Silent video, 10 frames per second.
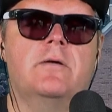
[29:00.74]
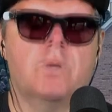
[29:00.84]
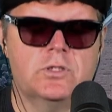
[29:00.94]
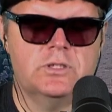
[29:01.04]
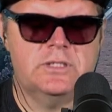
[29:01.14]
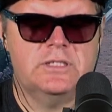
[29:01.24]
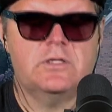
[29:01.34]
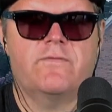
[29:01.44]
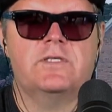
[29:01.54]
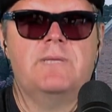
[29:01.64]
emergency
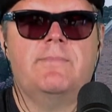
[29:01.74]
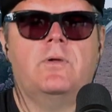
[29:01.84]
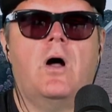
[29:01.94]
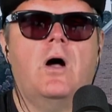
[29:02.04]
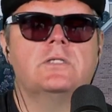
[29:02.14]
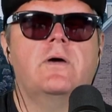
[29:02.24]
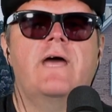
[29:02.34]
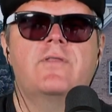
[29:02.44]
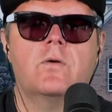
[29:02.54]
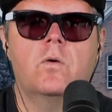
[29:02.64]
service people also
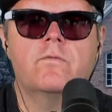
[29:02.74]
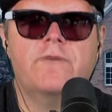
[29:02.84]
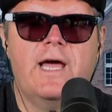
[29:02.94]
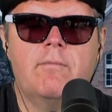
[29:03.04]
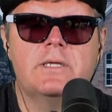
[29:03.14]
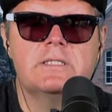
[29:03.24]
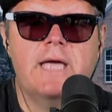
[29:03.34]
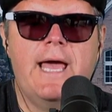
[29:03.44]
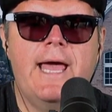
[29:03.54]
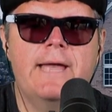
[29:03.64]
have their own families
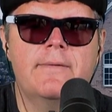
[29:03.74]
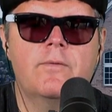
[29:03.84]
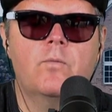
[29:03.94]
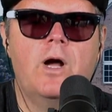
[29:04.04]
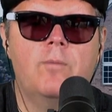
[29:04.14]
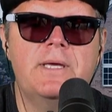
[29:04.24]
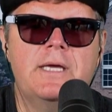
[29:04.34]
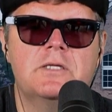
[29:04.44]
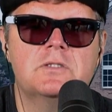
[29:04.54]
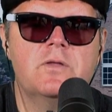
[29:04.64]
and
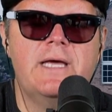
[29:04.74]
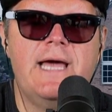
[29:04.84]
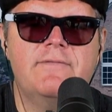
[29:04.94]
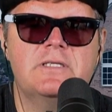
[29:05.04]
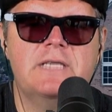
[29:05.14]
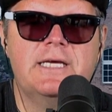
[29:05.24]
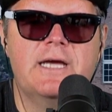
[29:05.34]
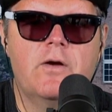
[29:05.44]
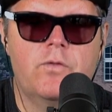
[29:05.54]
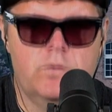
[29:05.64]
well-being, so they have to take
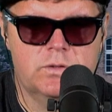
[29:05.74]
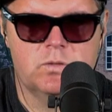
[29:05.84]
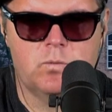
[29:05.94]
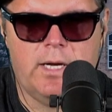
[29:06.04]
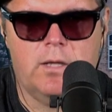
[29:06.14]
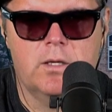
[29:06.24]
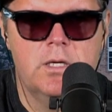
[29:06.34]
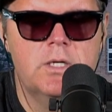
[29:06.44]
care of those as well.